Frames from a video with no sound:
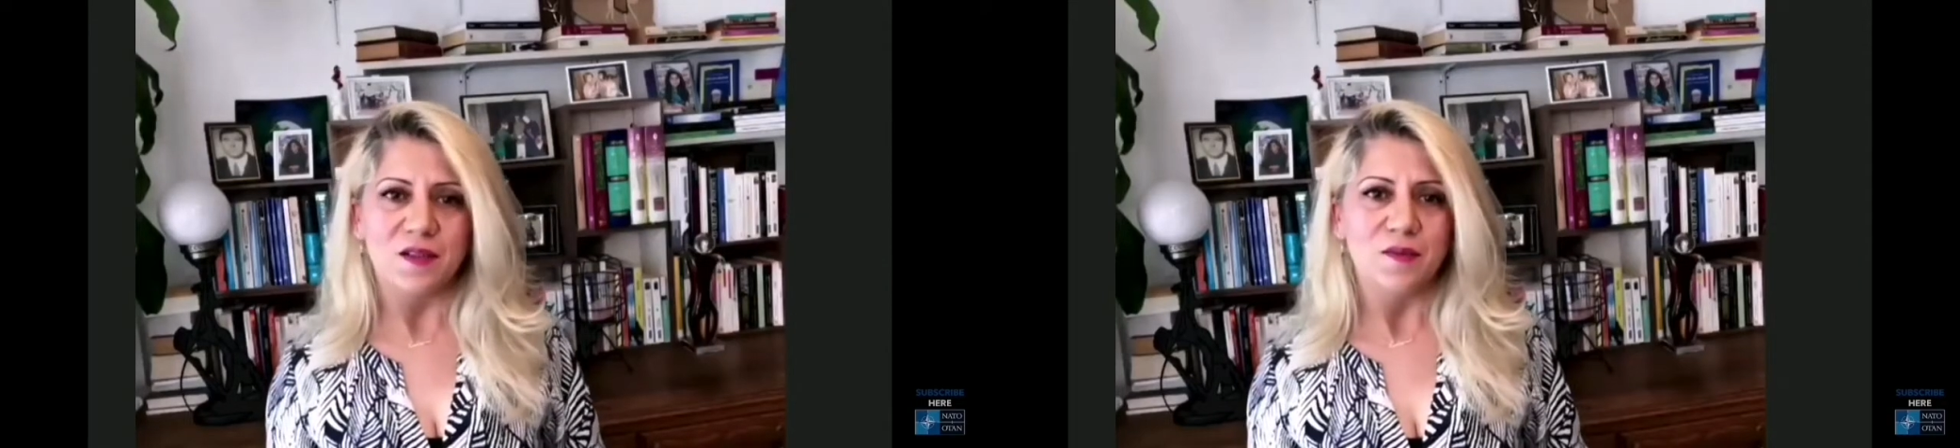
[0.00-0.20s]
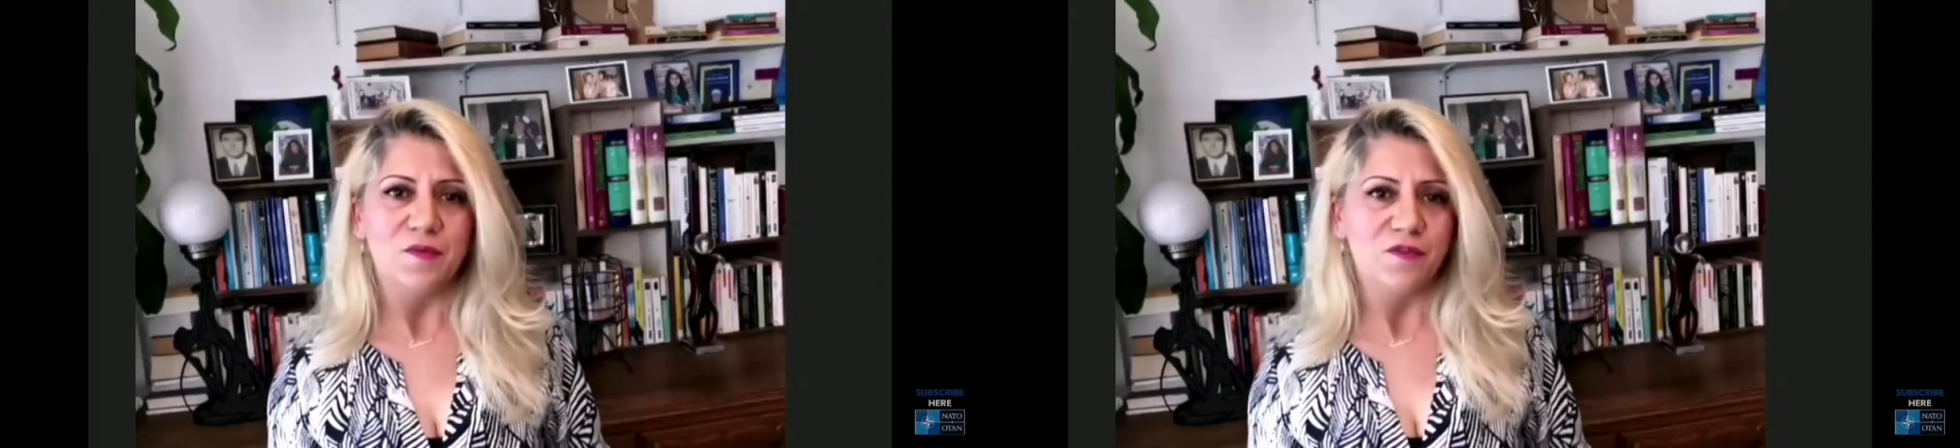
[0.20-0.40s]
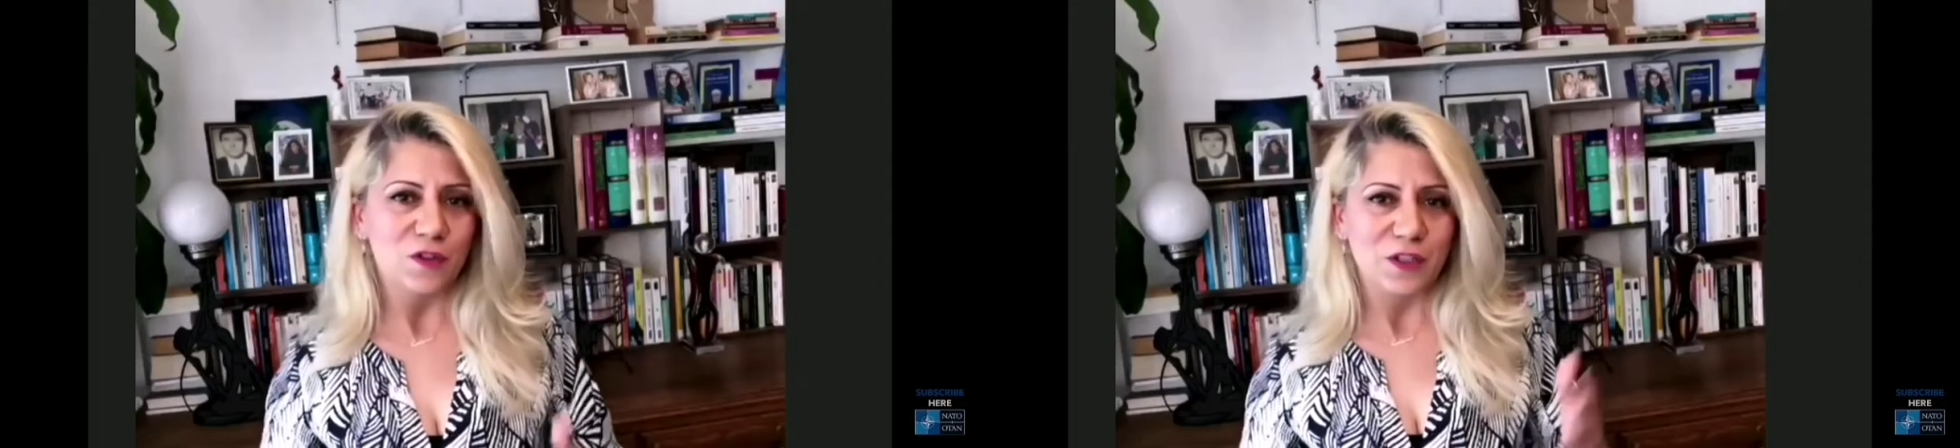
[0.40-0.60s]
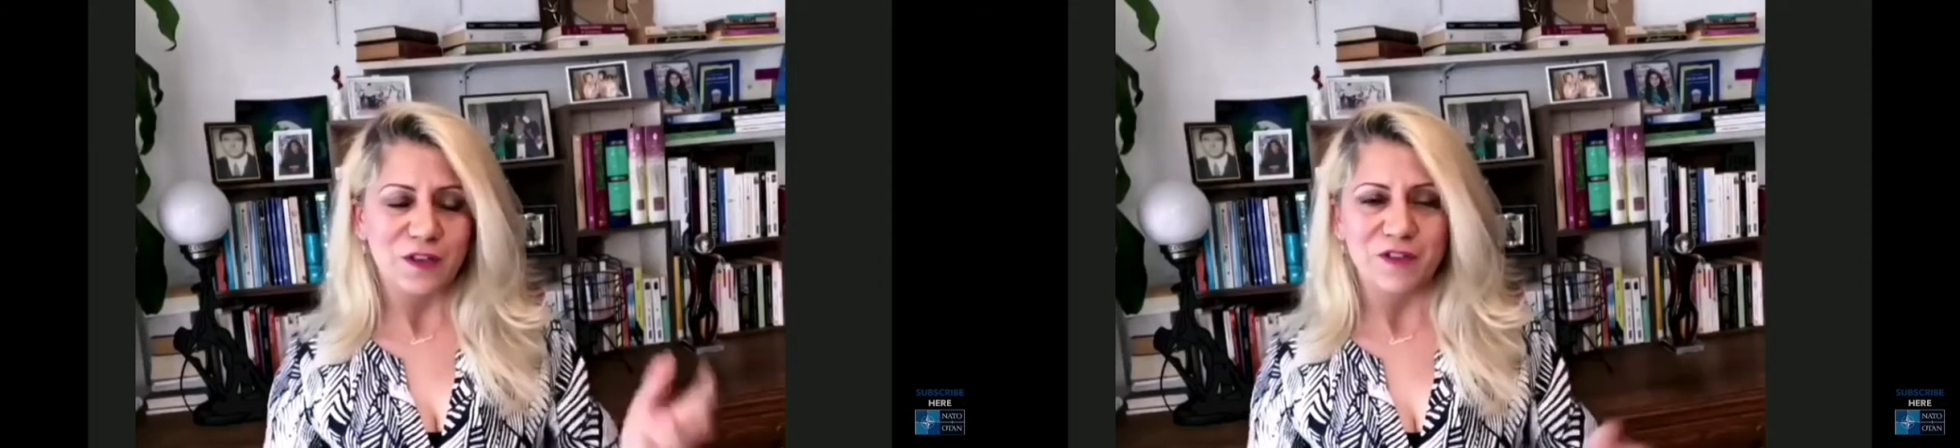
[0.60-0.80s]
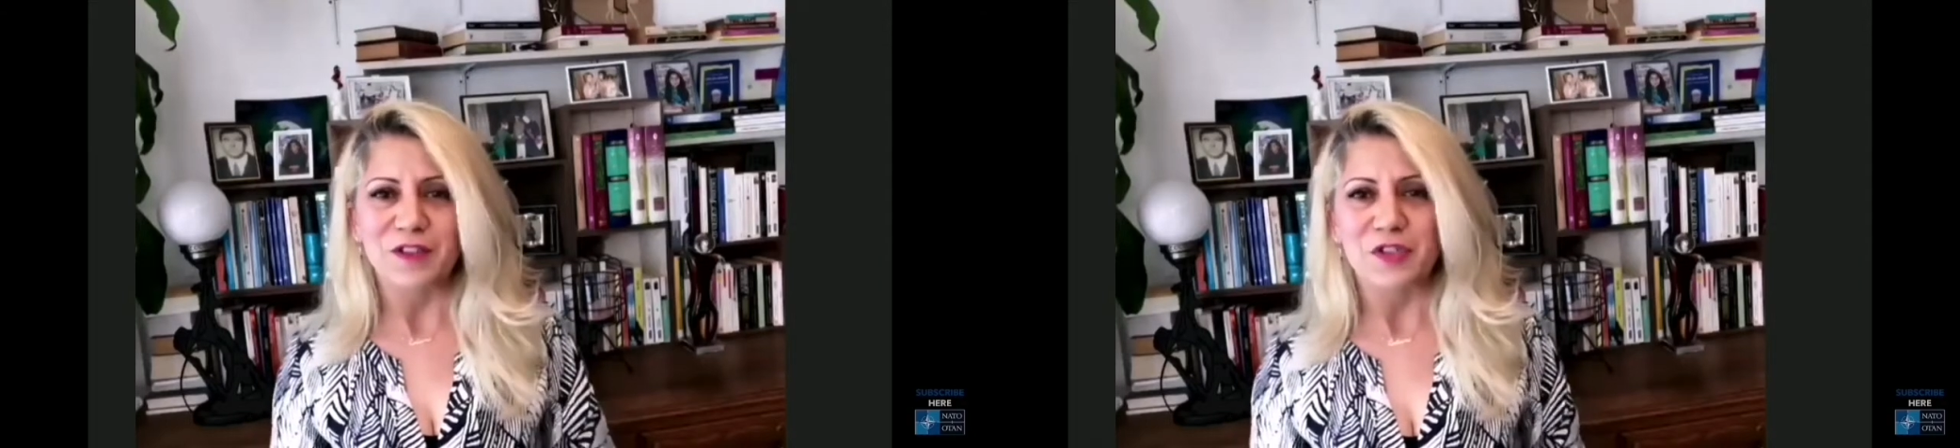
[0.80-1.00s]
for giving
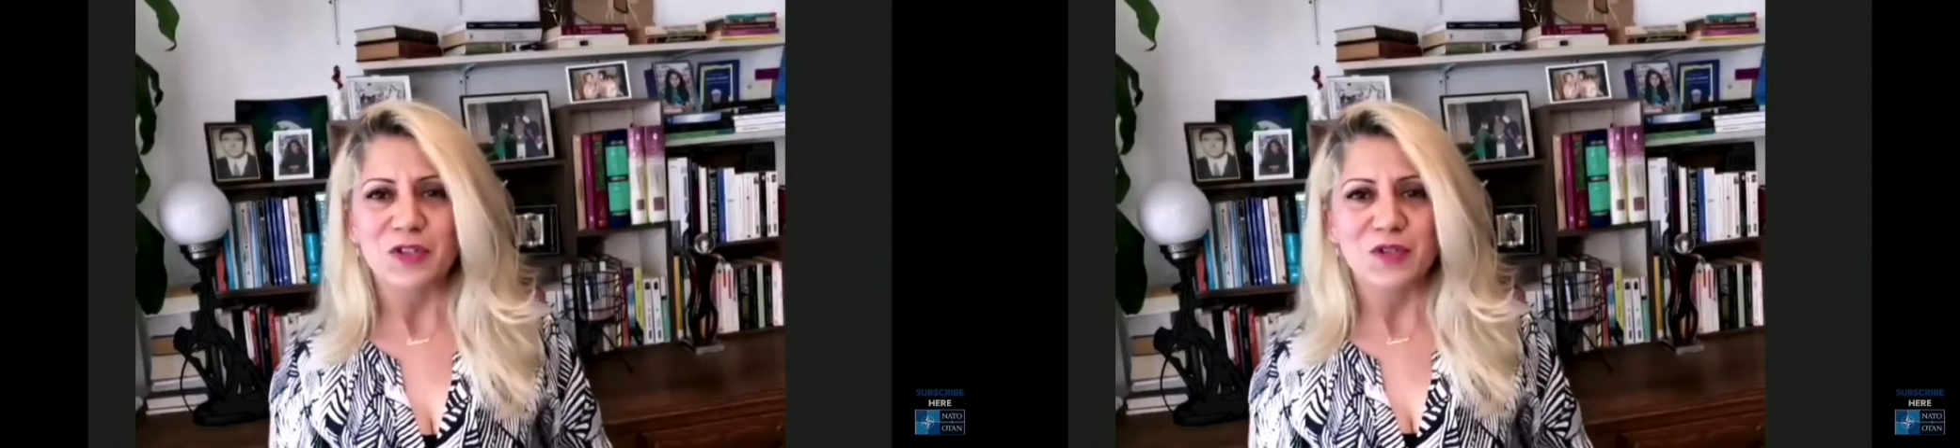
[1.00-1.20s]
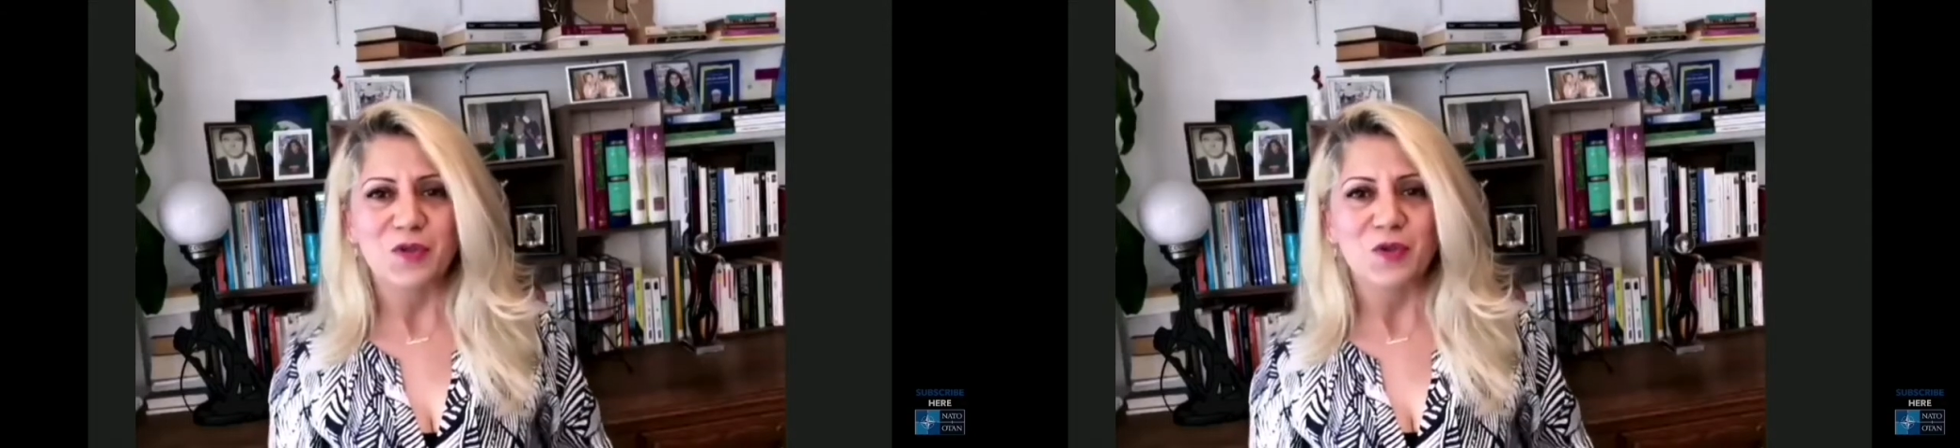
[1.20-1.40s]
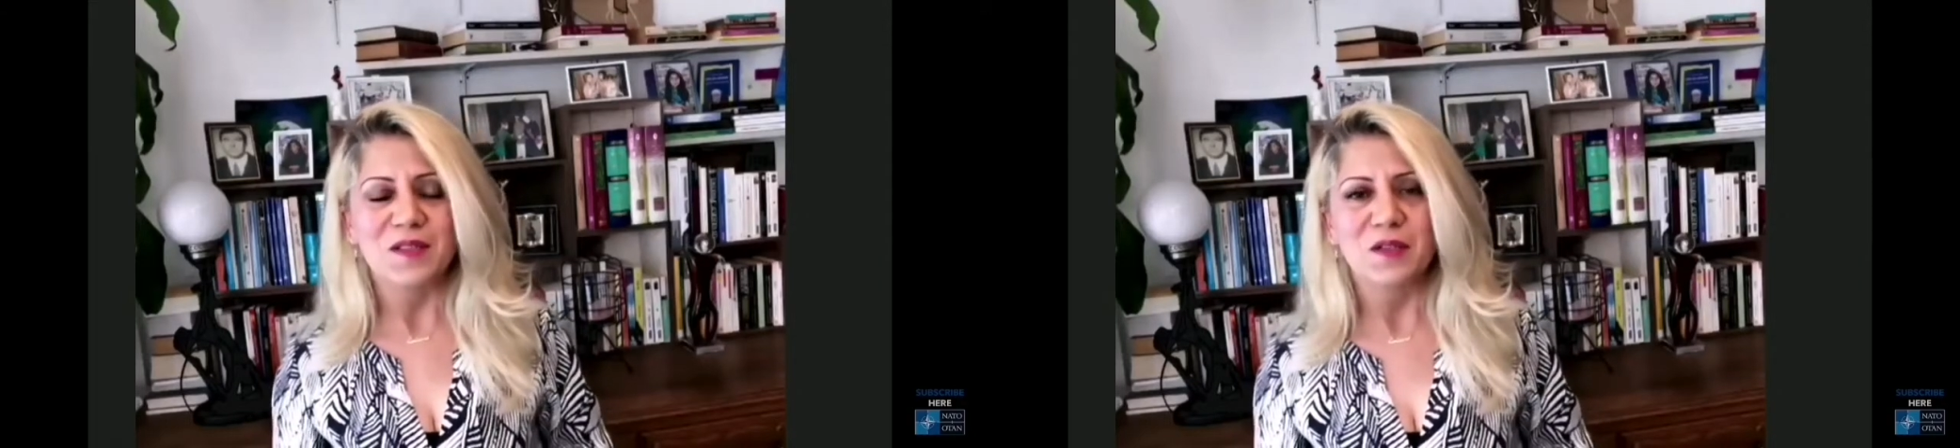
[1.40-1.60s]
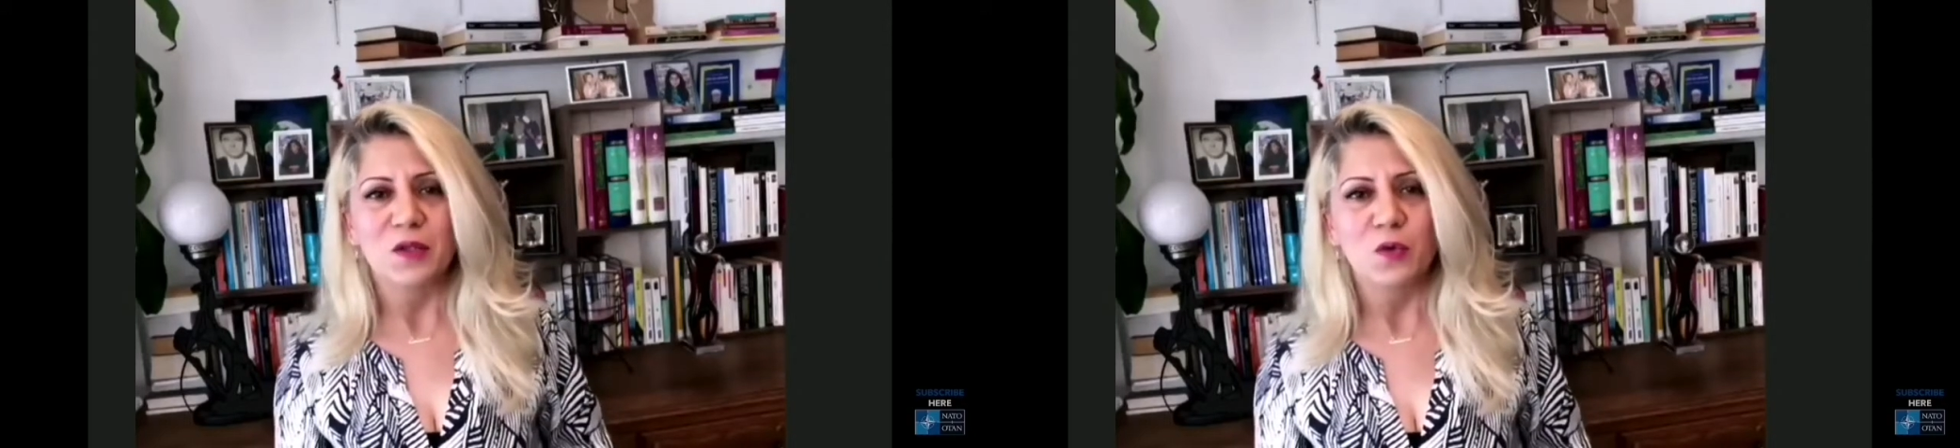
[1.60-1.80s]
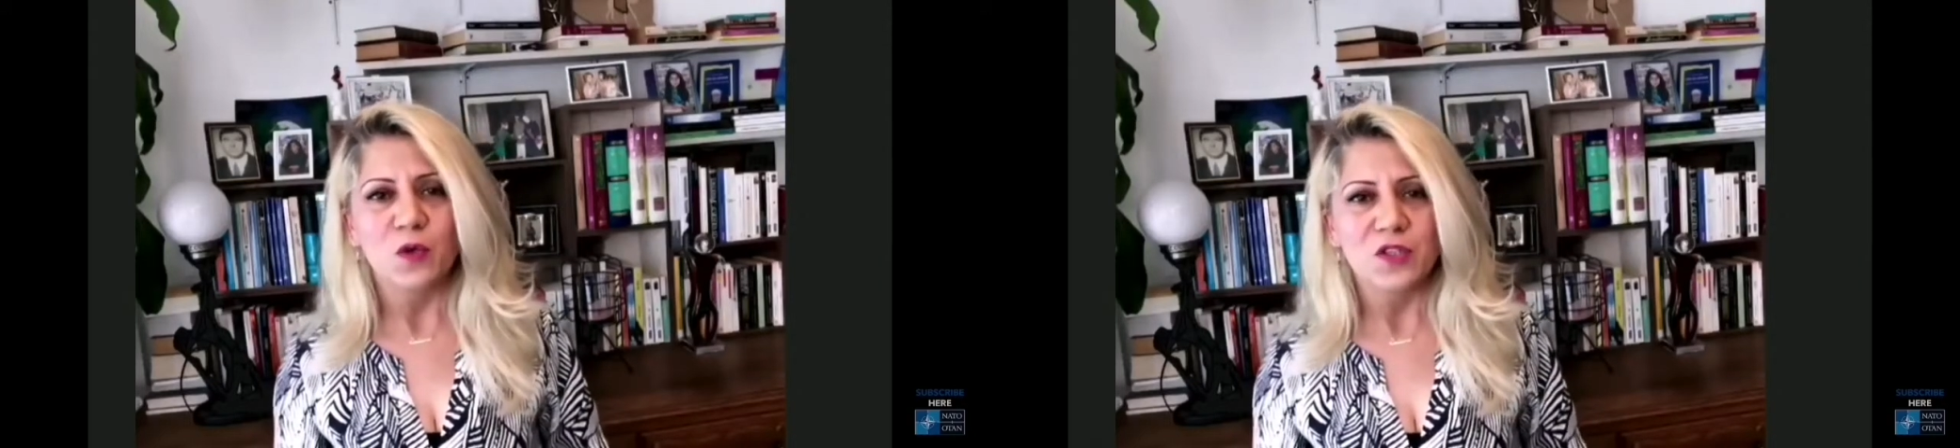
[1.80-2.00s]
the chance to ask the
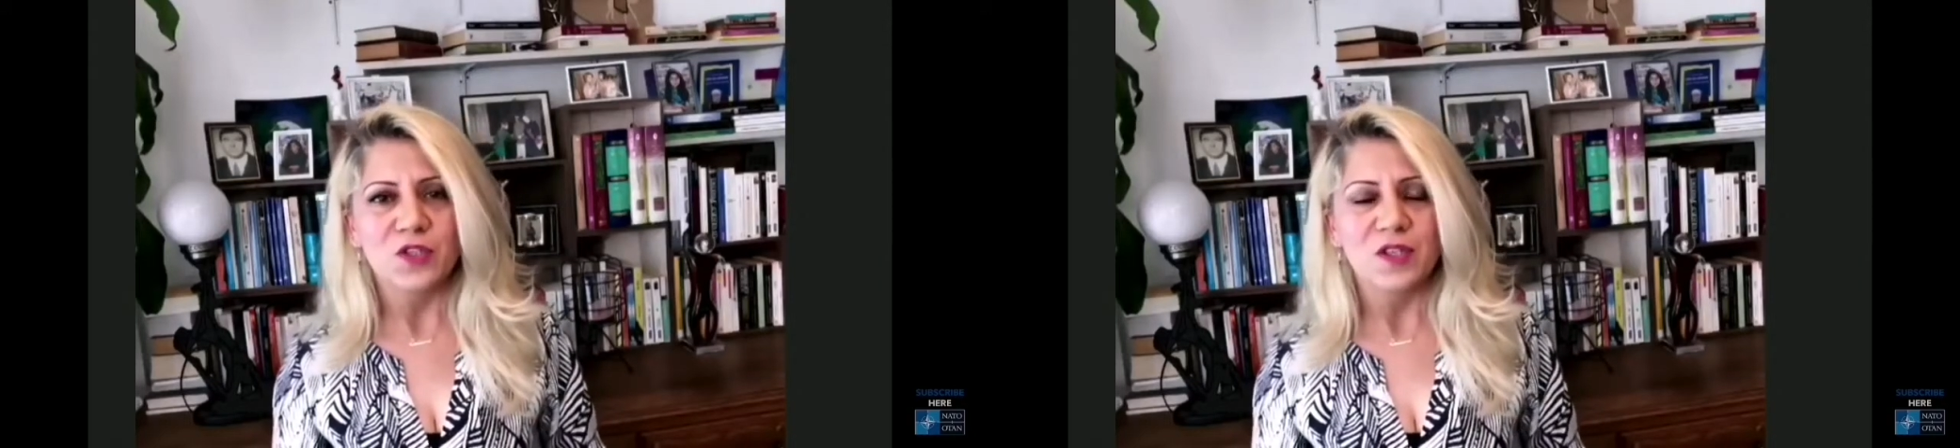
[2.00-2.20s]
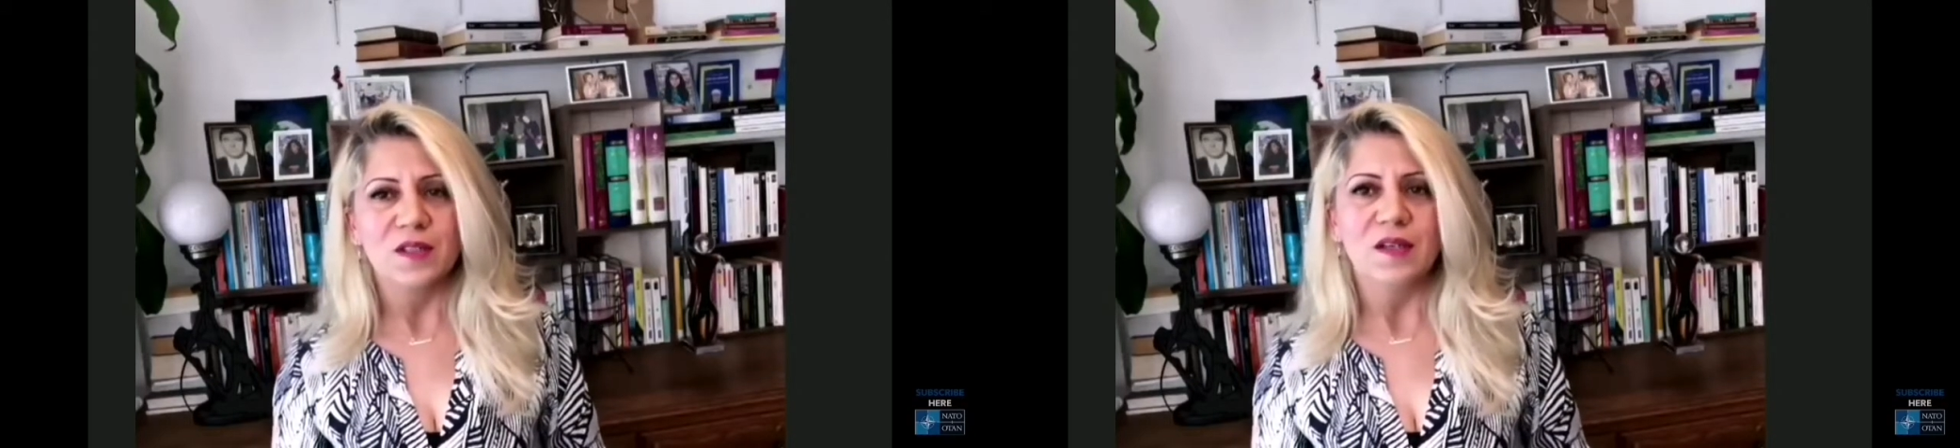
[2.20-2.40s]
question.